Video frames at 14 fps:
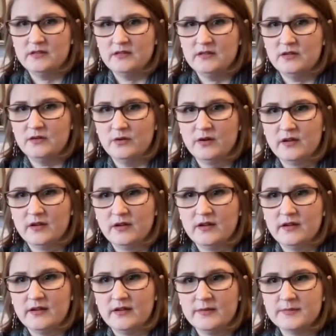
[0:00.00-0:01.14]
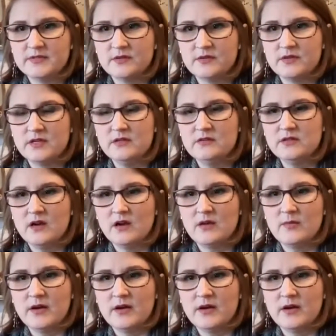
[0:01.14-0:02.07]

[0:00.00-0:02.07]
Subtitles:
too. So can you talk